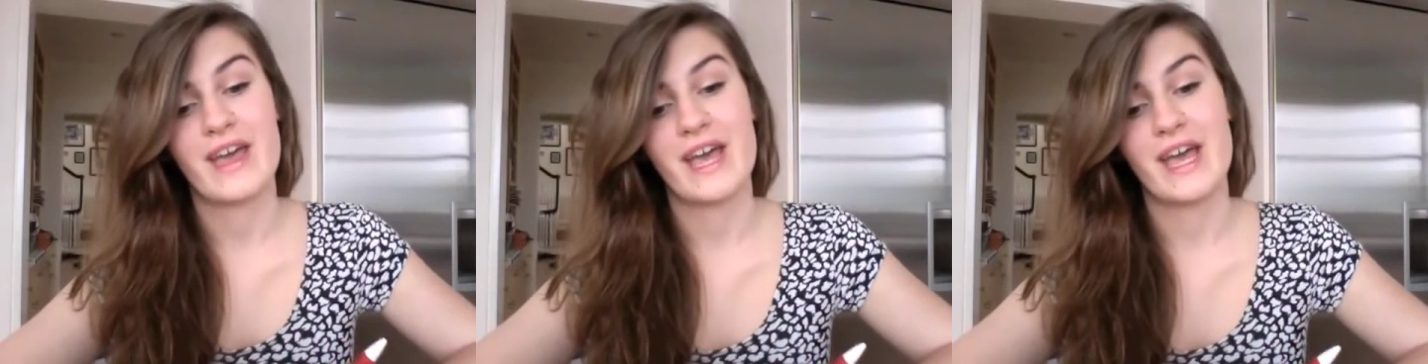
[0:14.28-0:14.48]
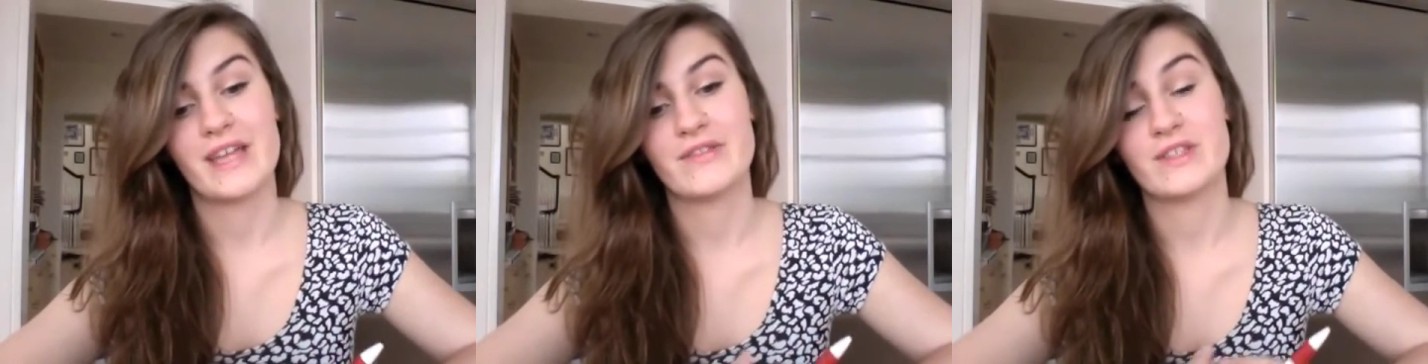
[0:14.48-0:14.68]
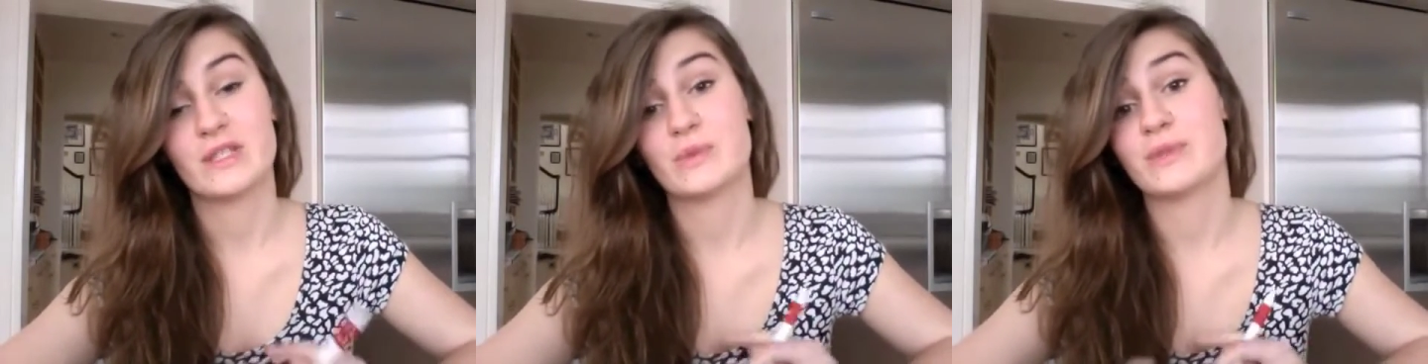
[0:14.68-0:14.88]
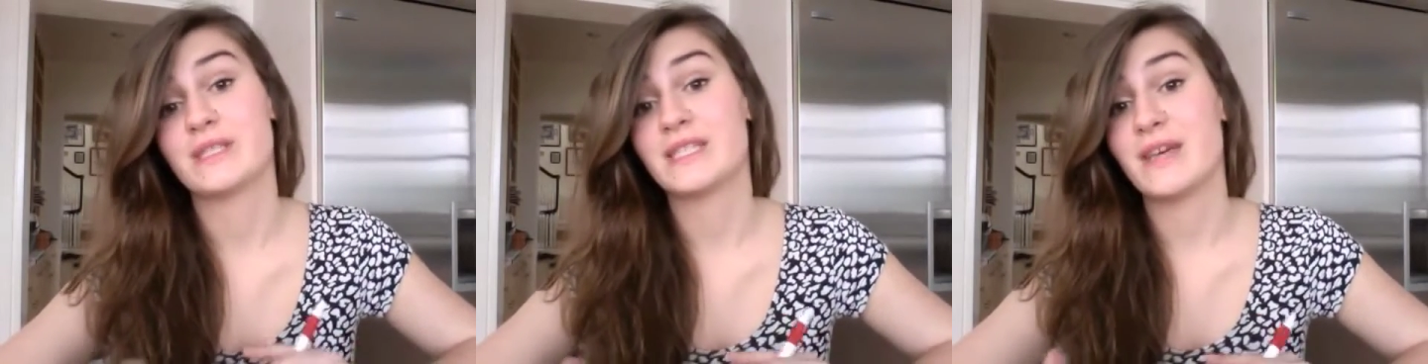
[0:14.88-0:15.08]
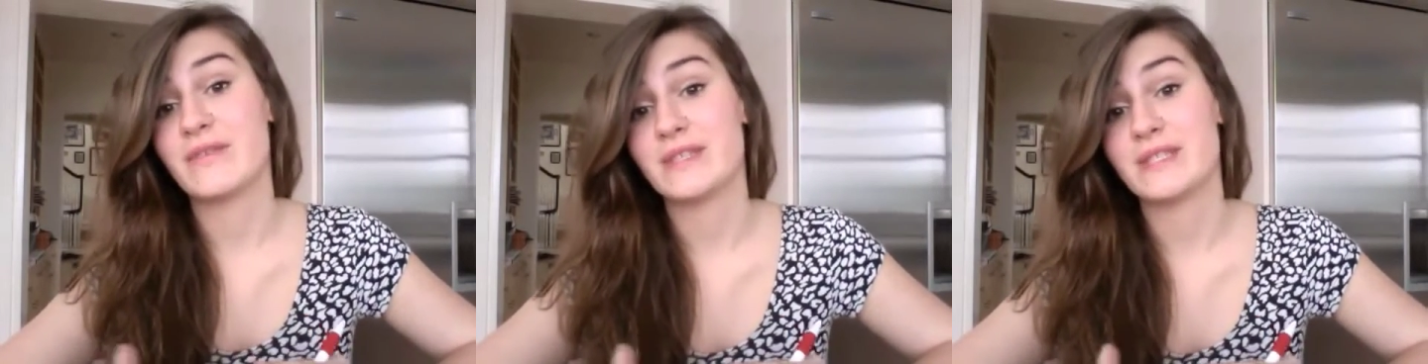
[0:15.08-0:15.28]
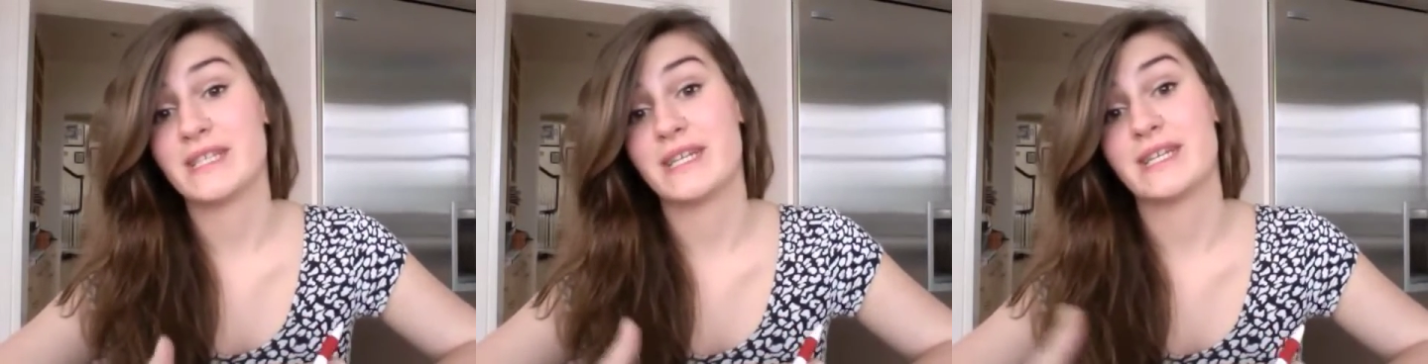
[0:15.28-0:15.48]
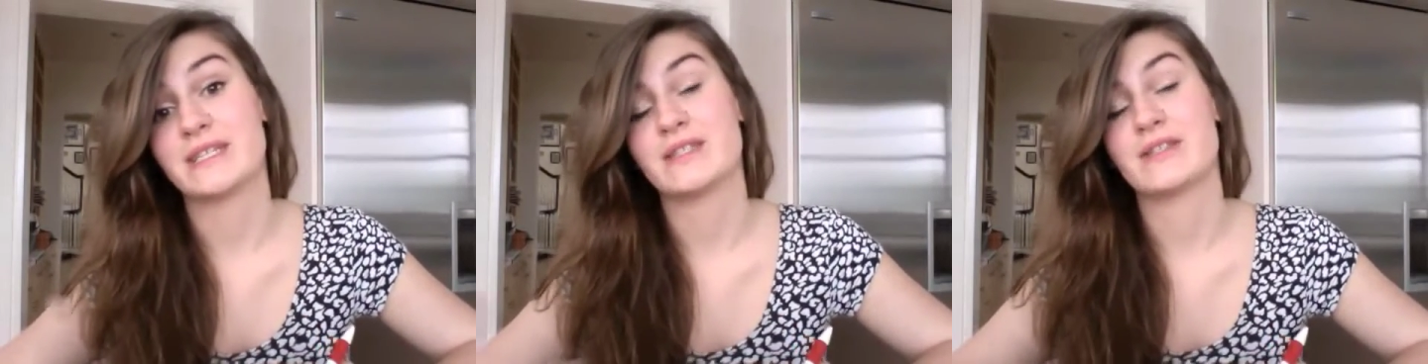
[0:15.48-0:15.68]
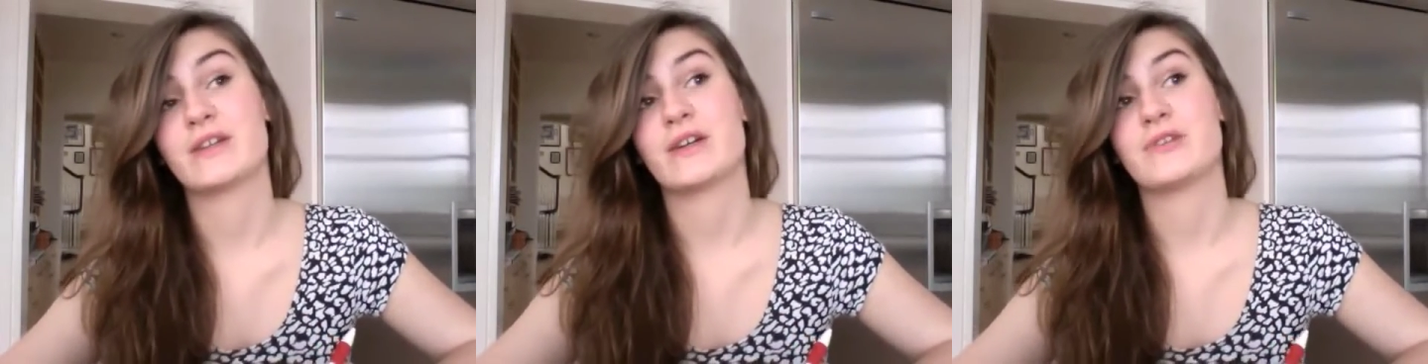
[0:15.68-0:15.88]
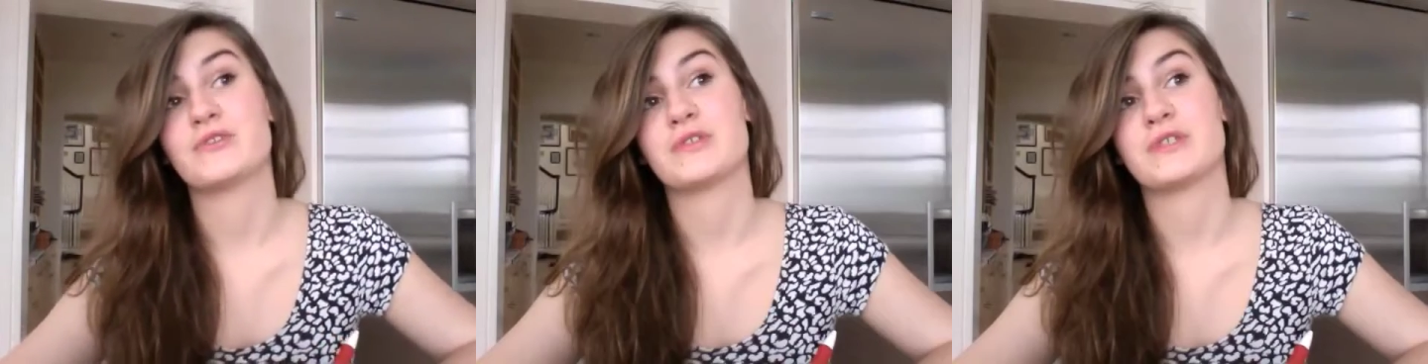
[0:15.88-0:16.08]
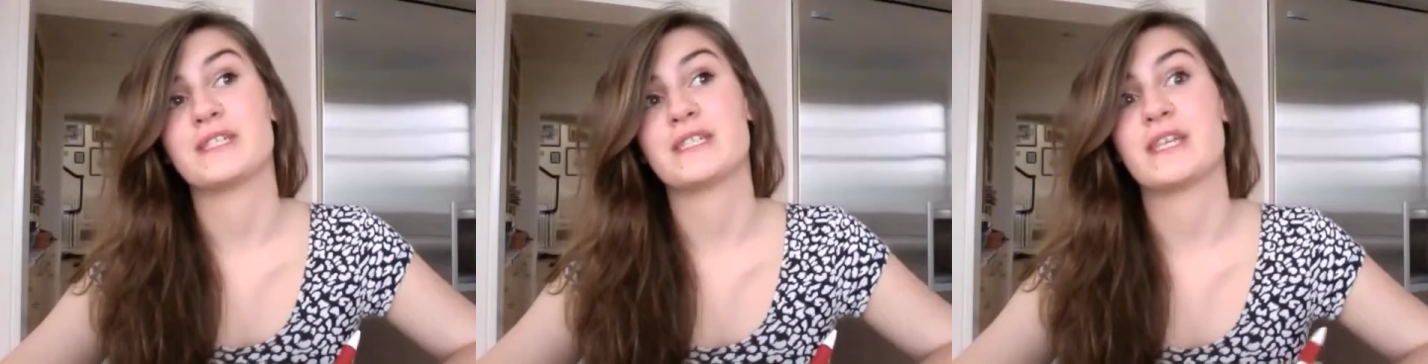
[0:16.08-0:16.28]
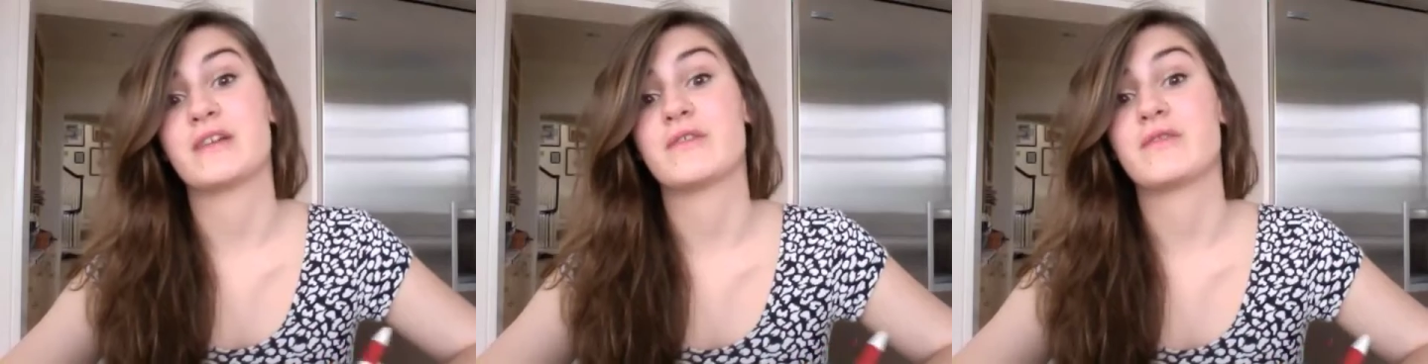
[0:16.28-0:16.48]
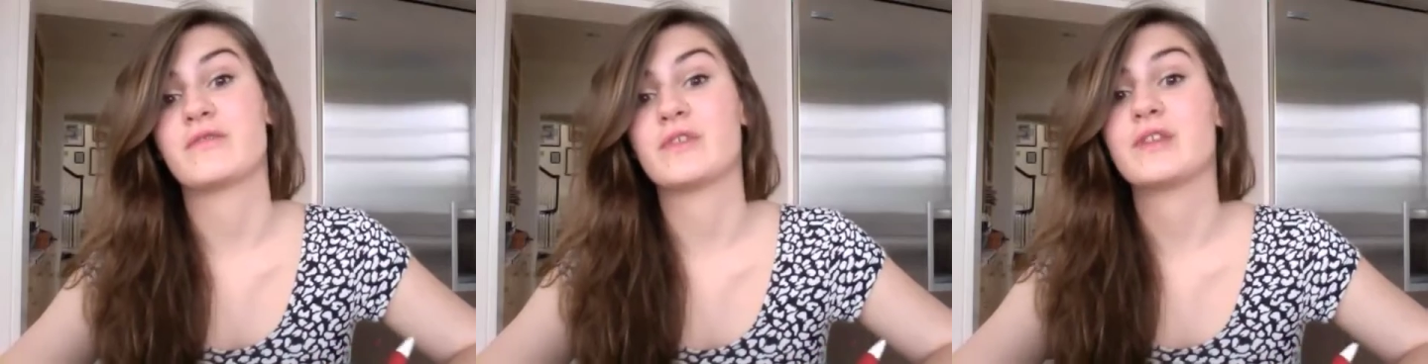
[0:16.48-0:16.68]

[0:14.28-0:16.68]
And this was devastating to the countries that